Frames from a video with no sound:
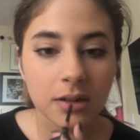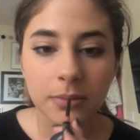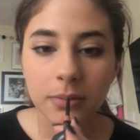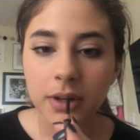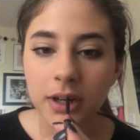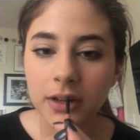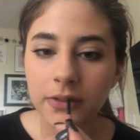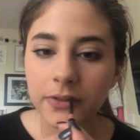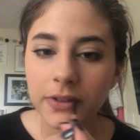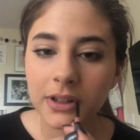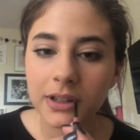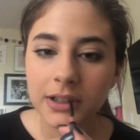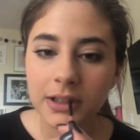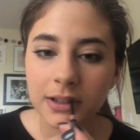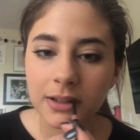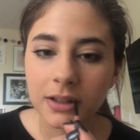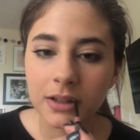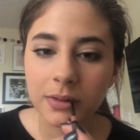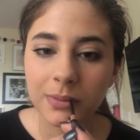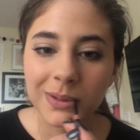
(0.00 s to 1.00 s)
but I fill in
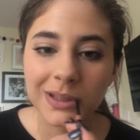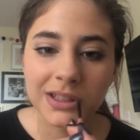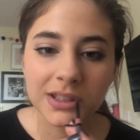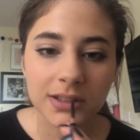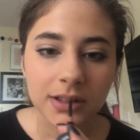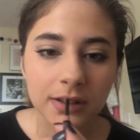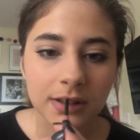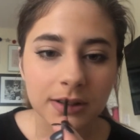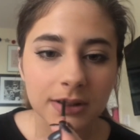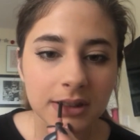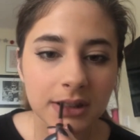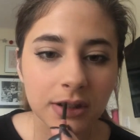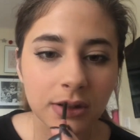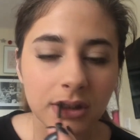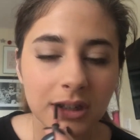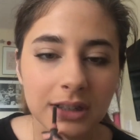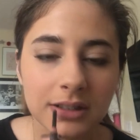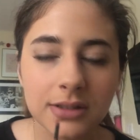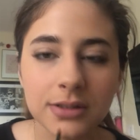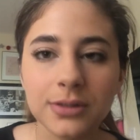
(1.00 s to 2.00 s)
a little bit. So the
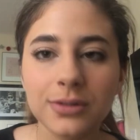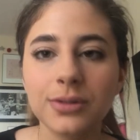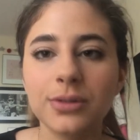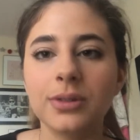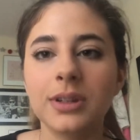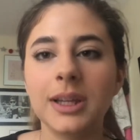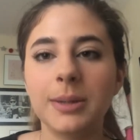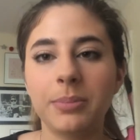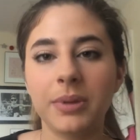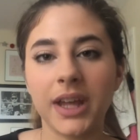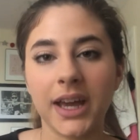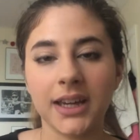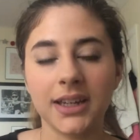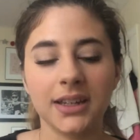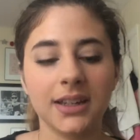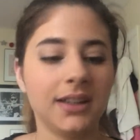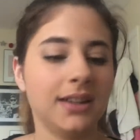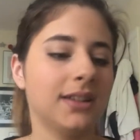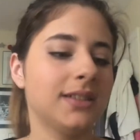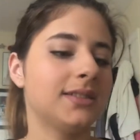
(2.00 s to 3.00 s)
secret to lip
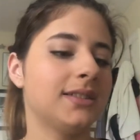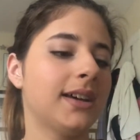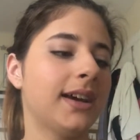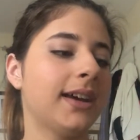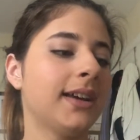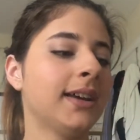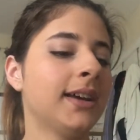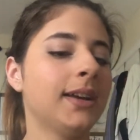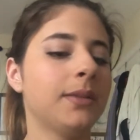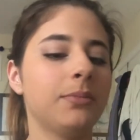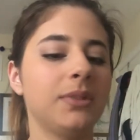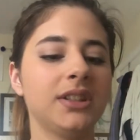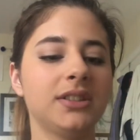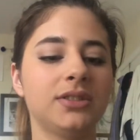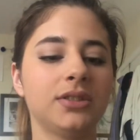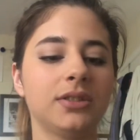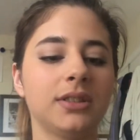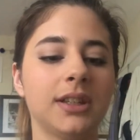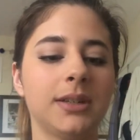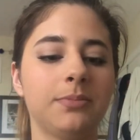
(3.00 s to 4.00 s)
lining is that it
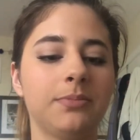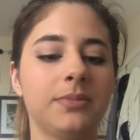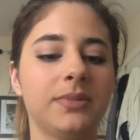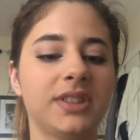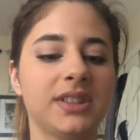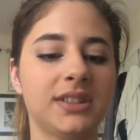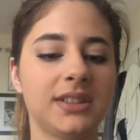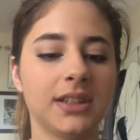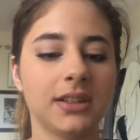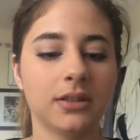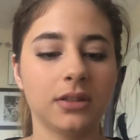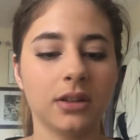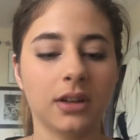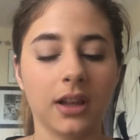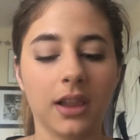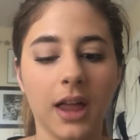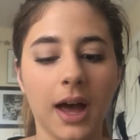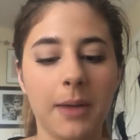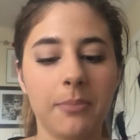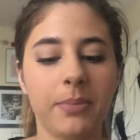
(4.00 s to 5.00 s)
makes your lipstick look
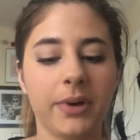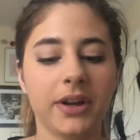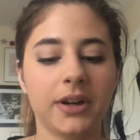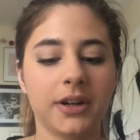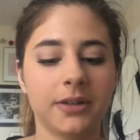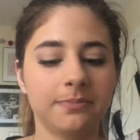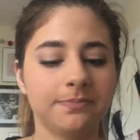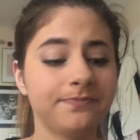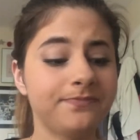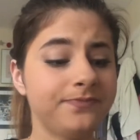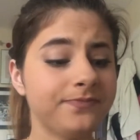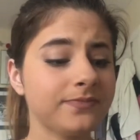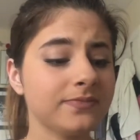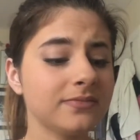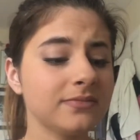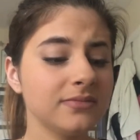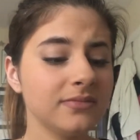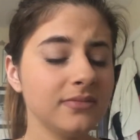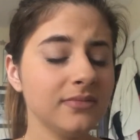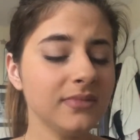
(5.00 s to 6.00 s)
a lot better,
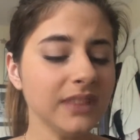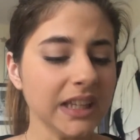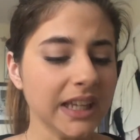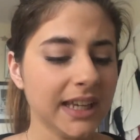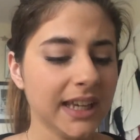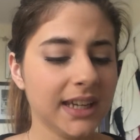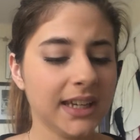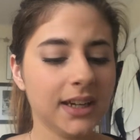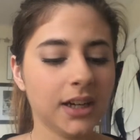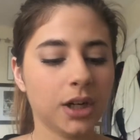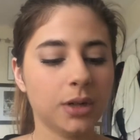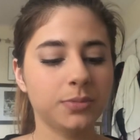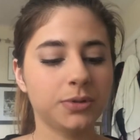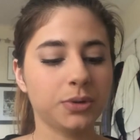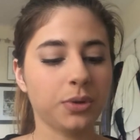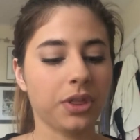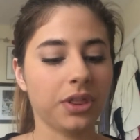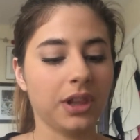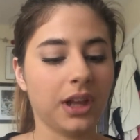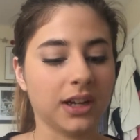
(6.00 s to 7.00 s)
and it
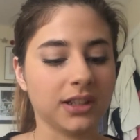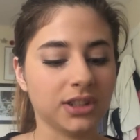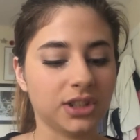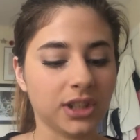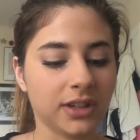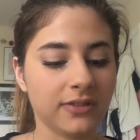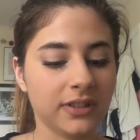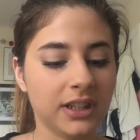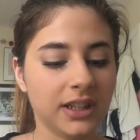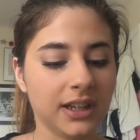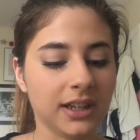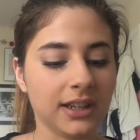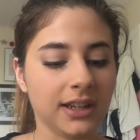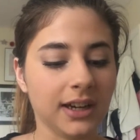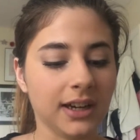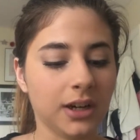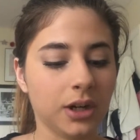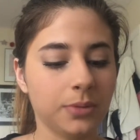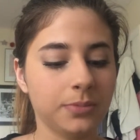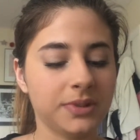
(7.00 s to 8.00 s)
helps with longevity, and
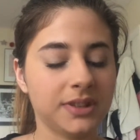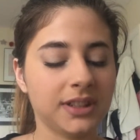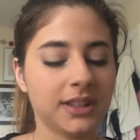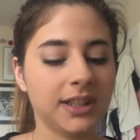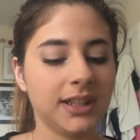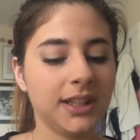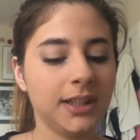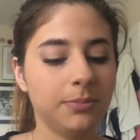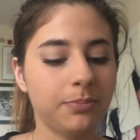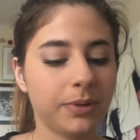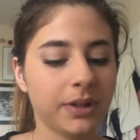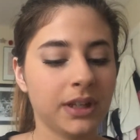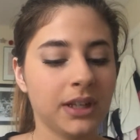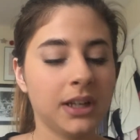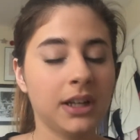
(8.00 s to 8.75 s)
it helps keep